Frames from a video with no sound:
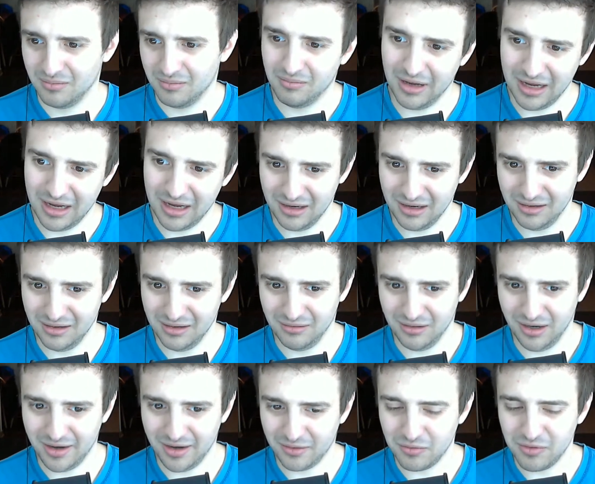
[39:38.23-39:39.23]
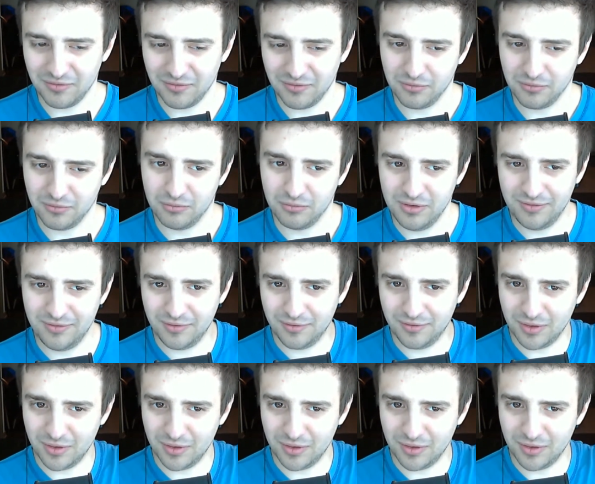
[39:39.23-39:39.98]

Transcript: man, like we've we've even